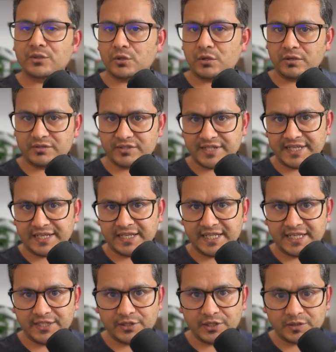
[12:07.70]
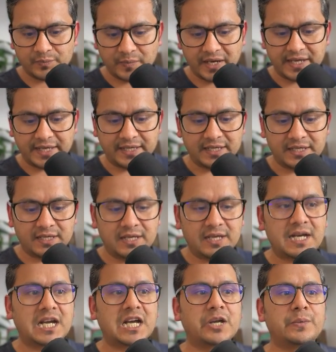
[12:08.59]
Groq chainlit.py.
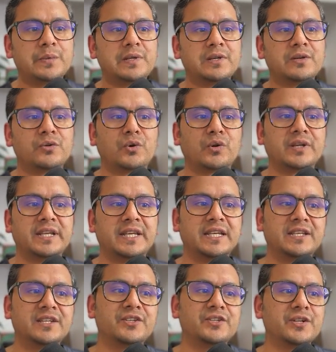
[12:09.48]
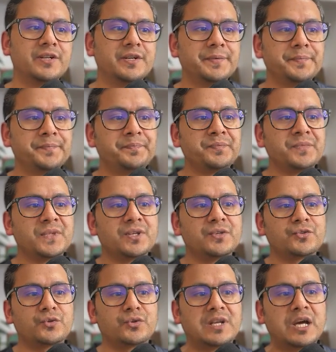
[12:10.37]
I will run enter.
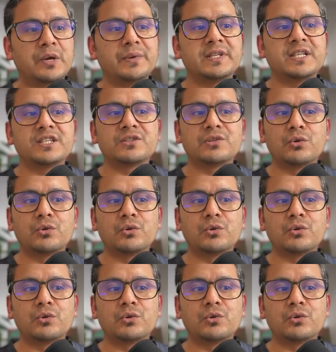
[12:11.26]
So now it is